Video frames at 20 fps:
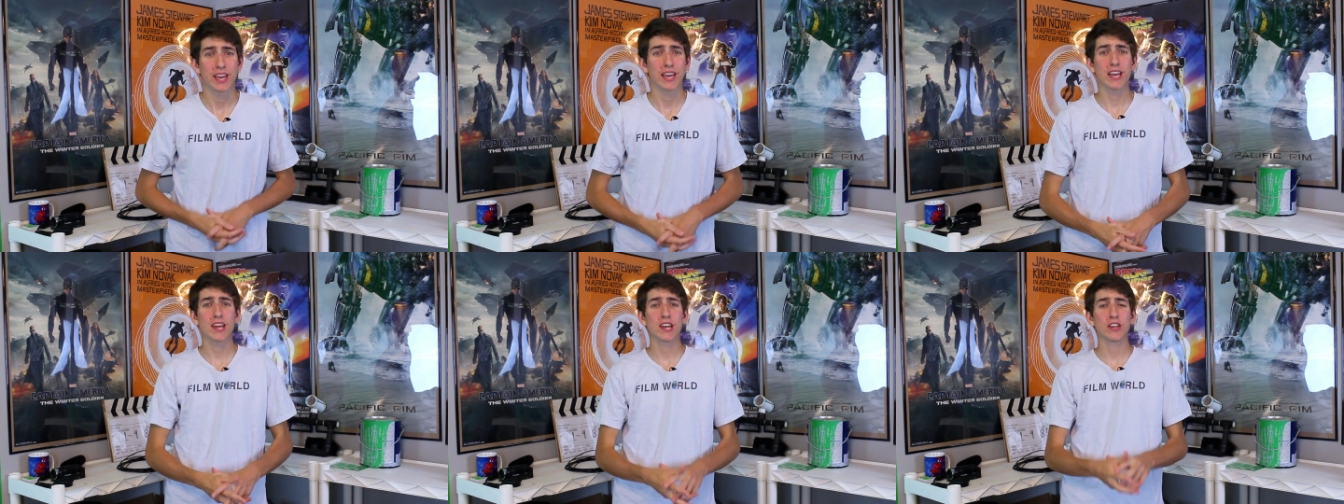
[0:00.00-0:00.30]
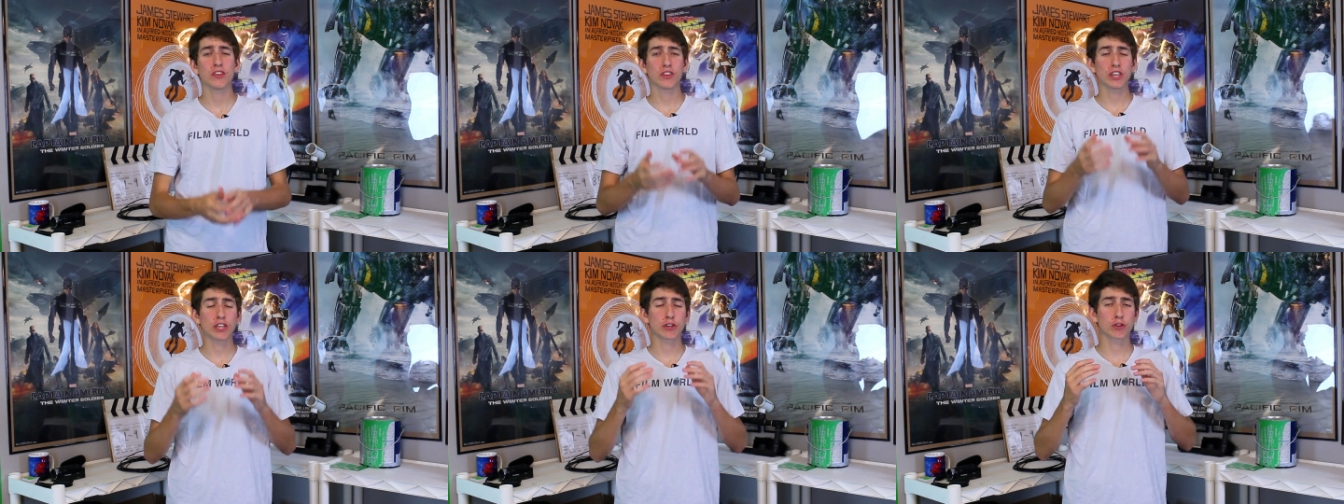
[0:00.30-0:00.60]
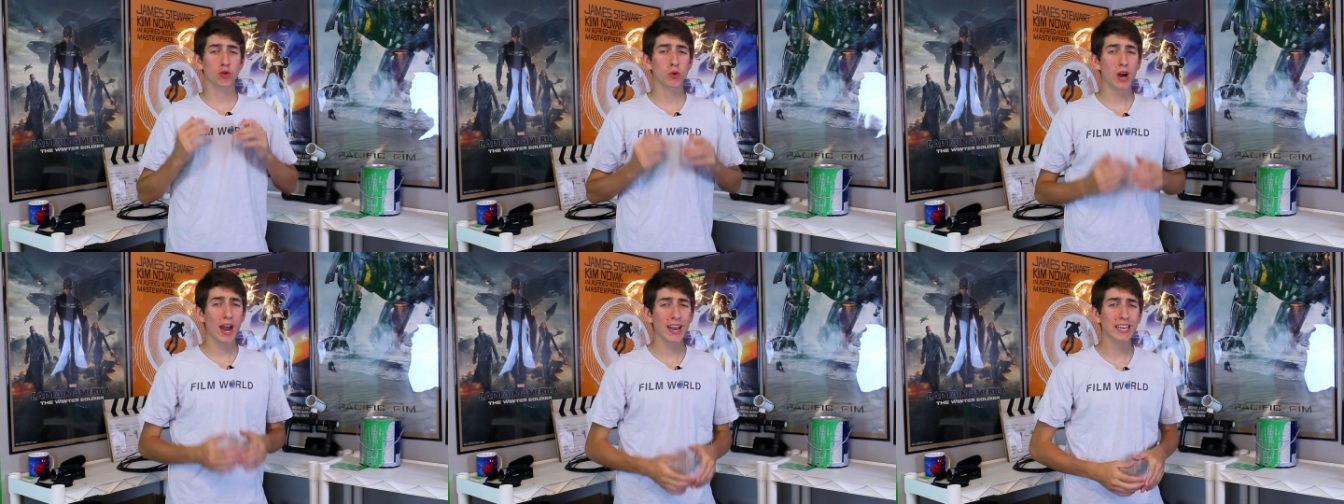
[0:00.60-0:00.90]
It is the
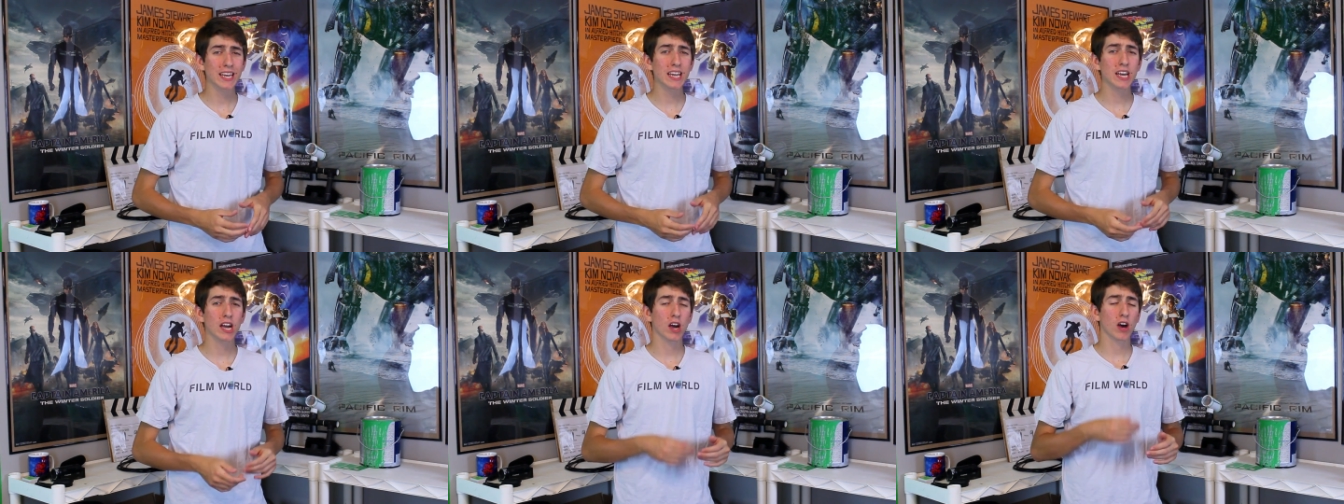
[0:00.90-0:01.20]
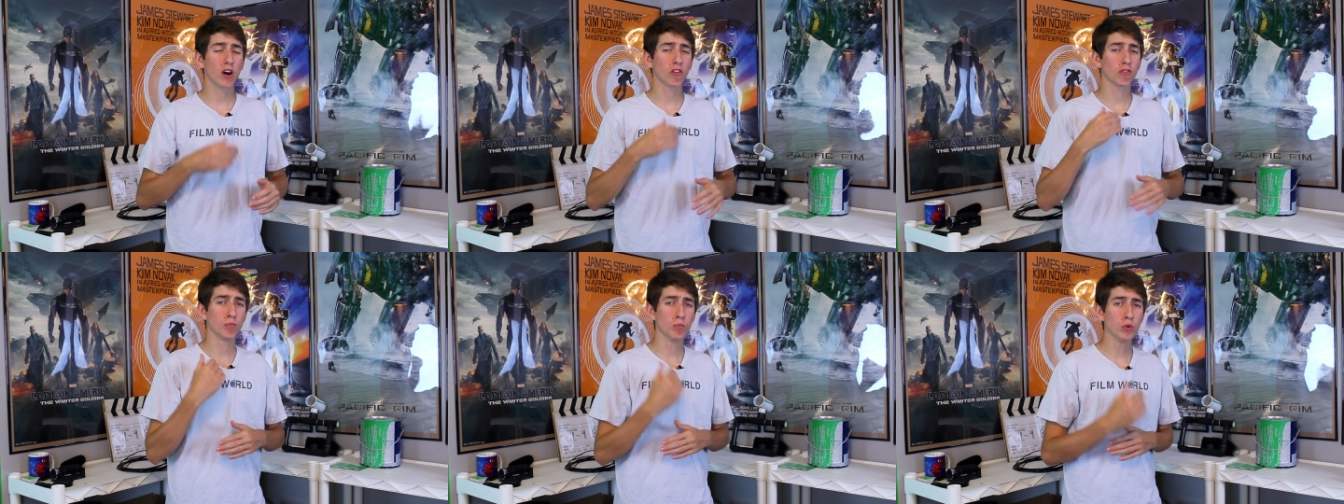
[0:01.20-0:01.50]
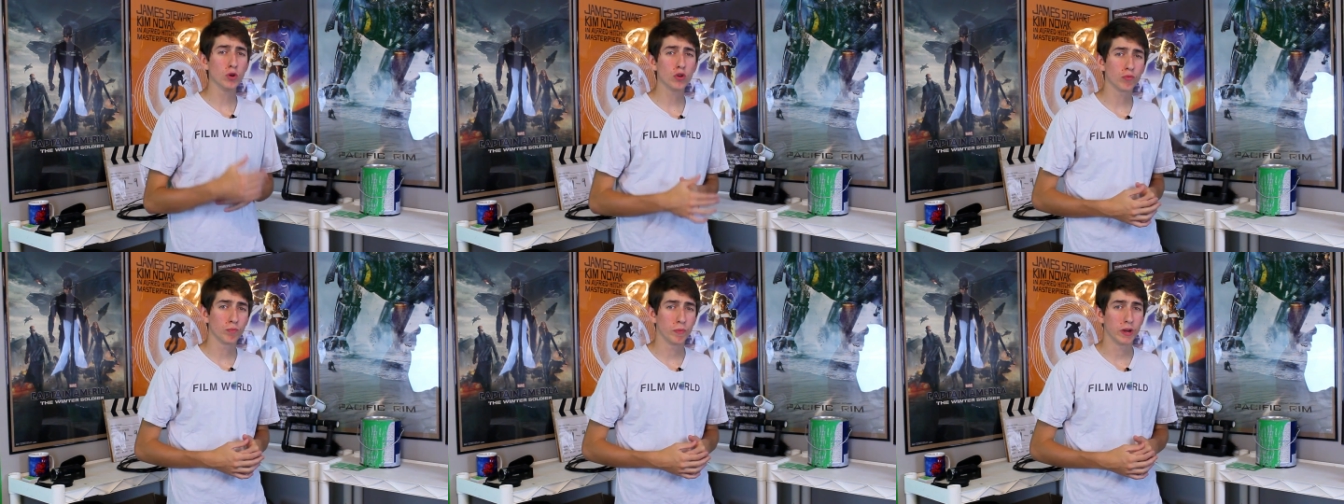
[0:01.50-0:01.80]
tracking of
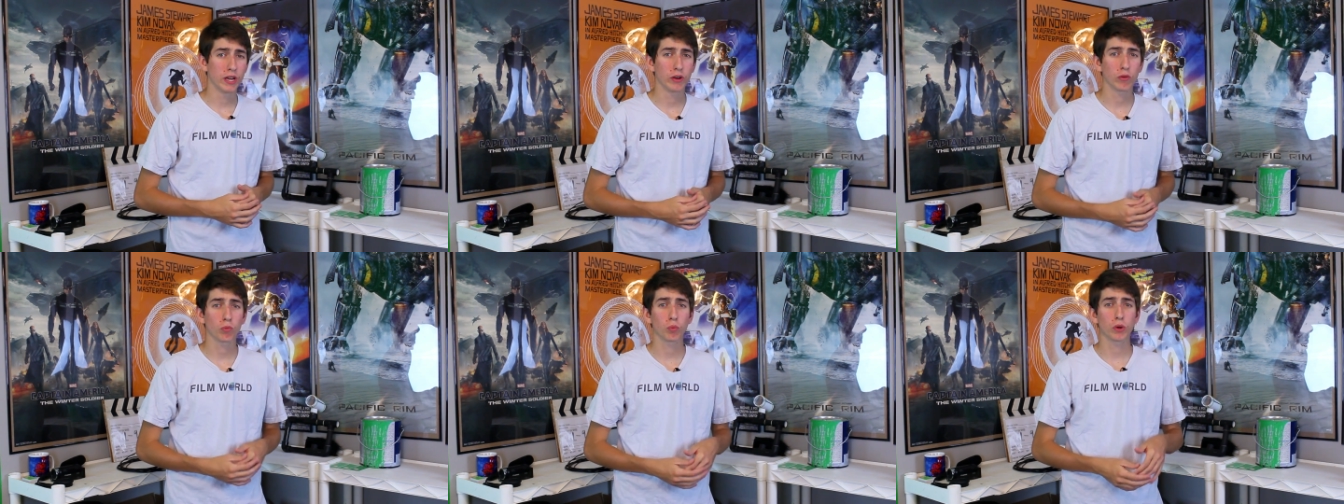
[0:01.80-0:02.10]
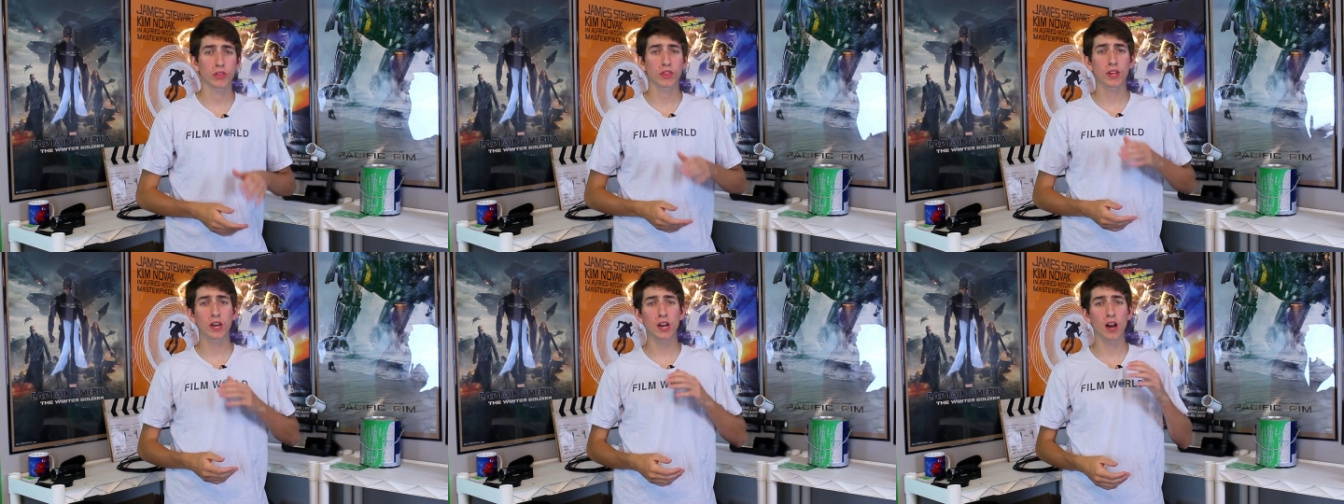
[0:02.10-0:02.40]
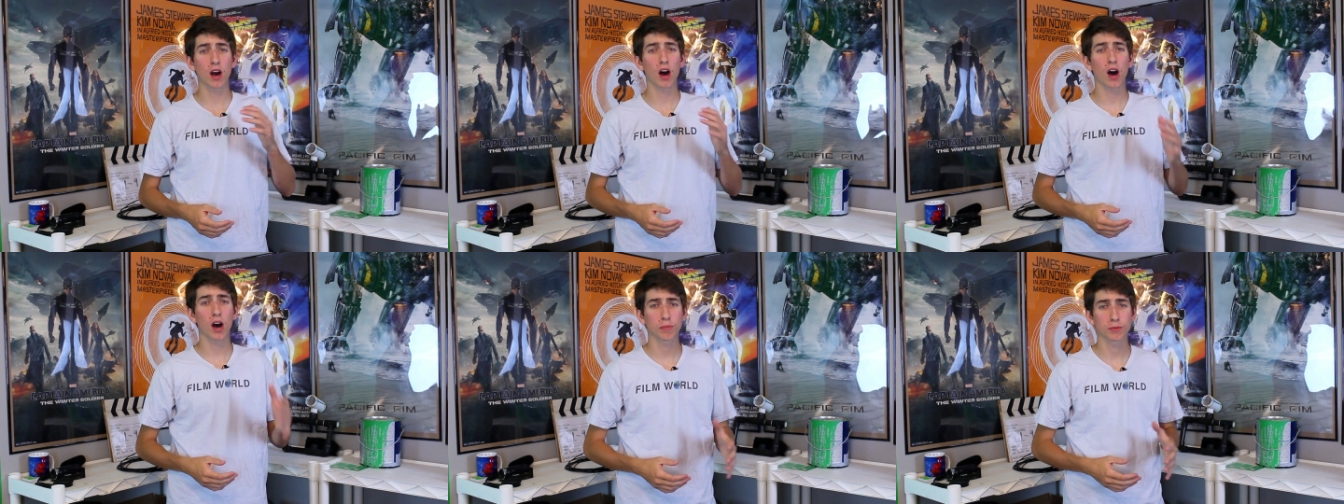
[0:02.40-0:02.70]
movement within
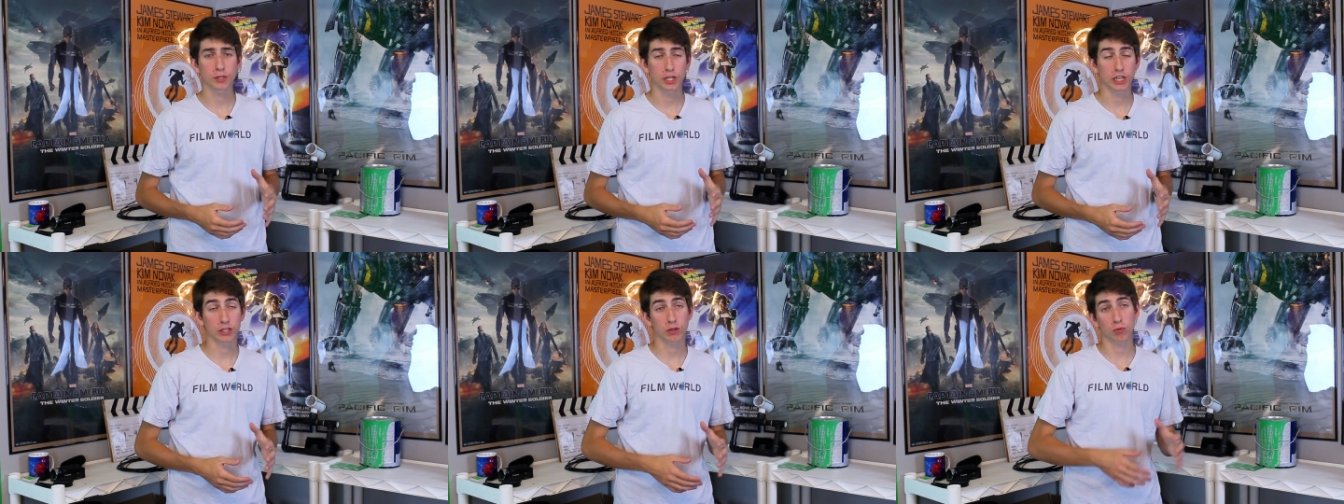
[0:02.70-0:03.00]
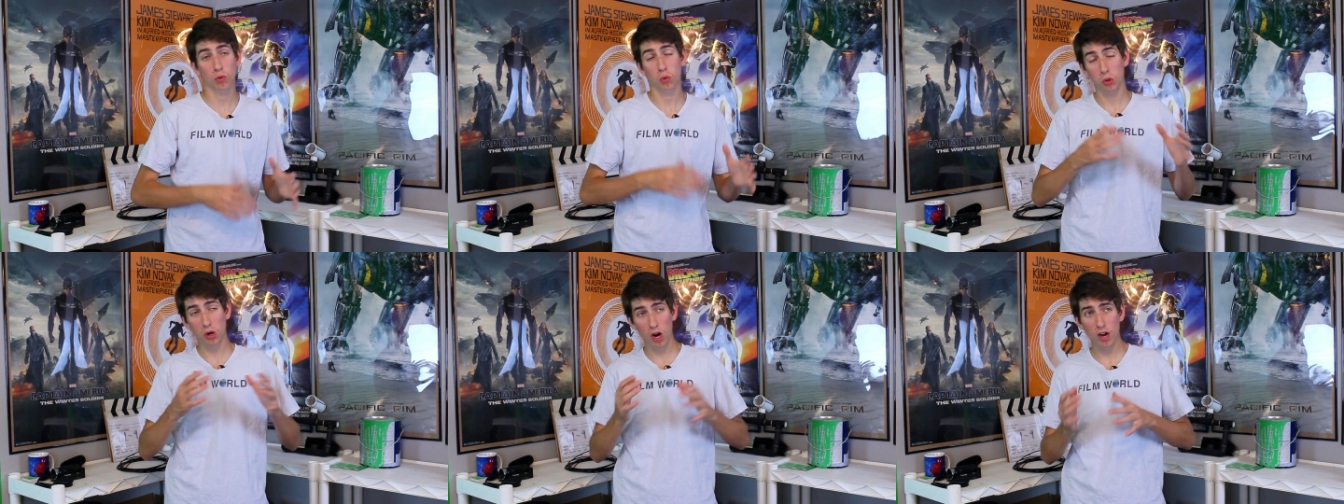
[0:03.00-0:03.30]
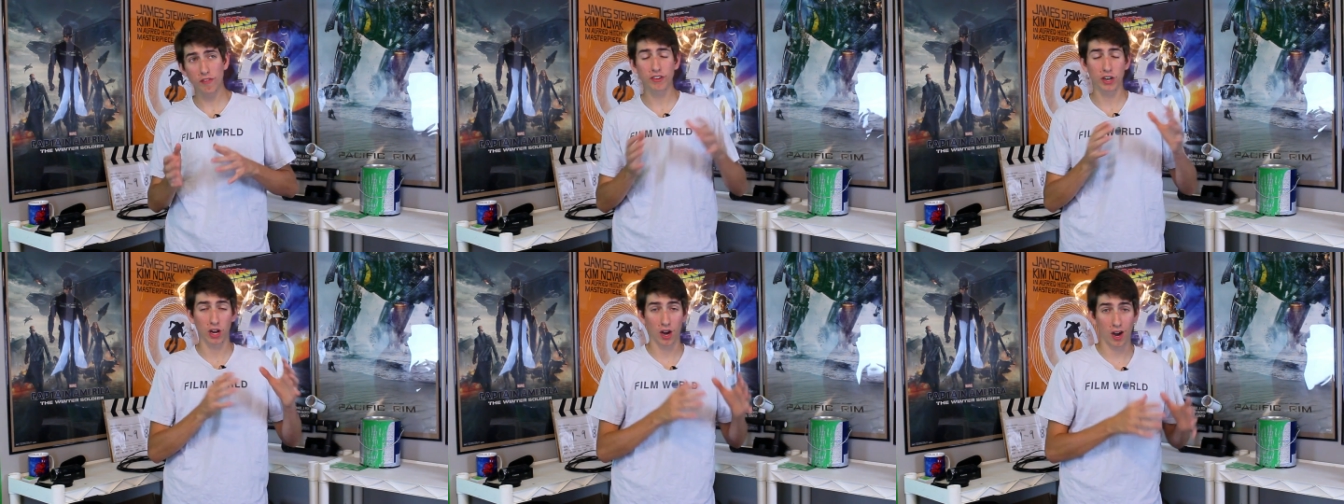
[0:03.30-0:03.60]
an object or
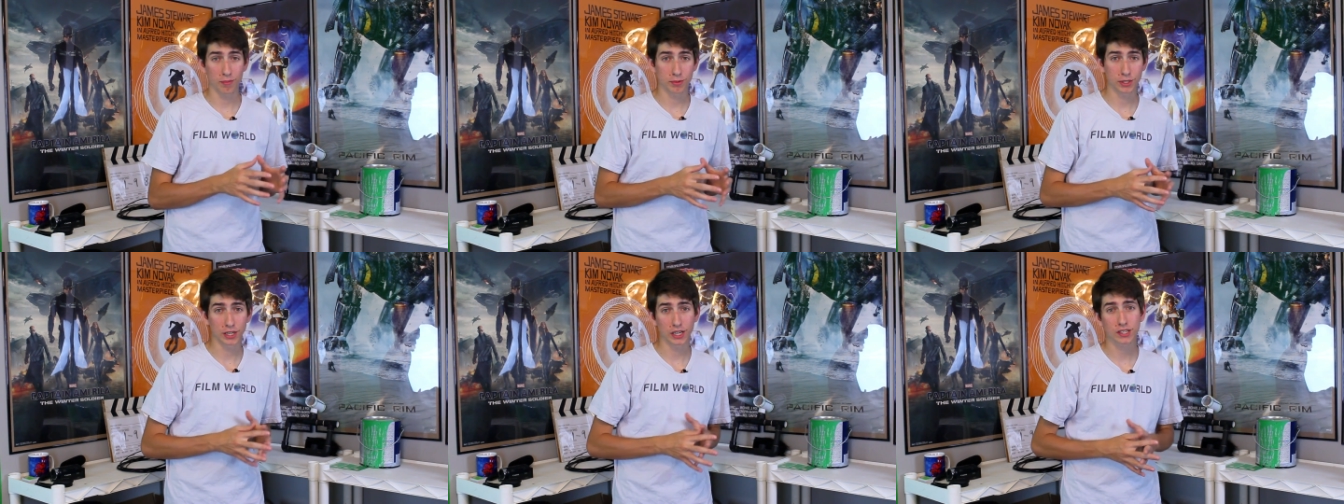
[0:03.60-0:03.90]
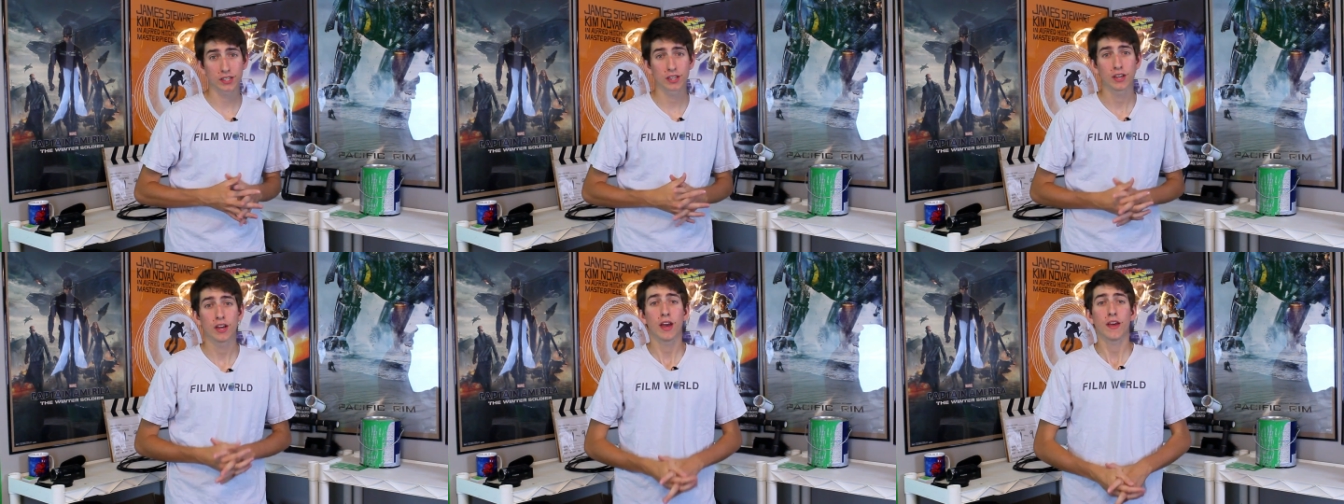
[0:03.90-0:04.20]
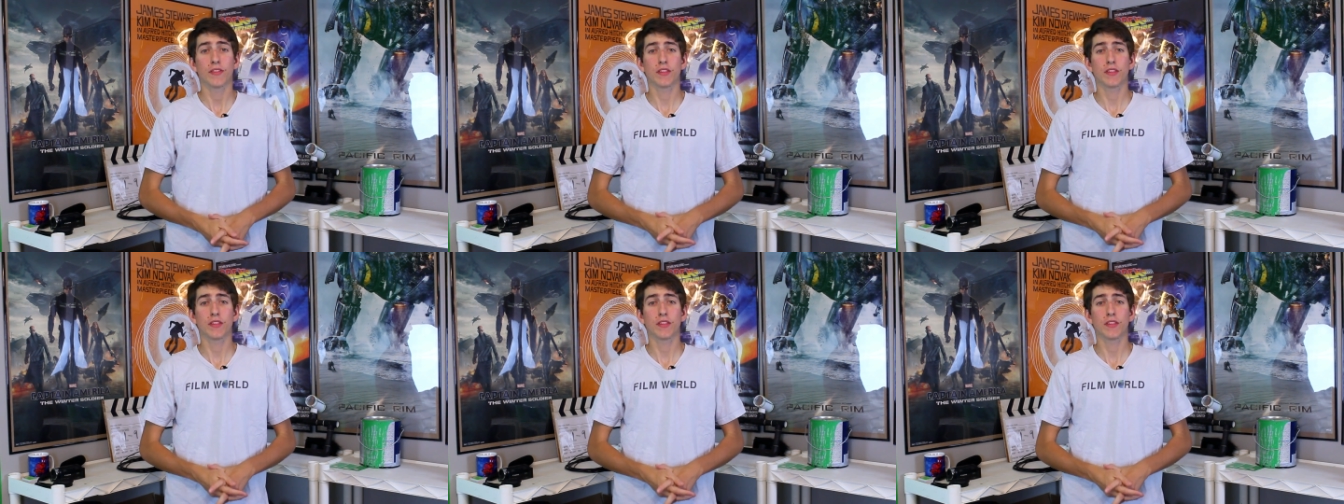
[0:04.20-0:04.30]
of an object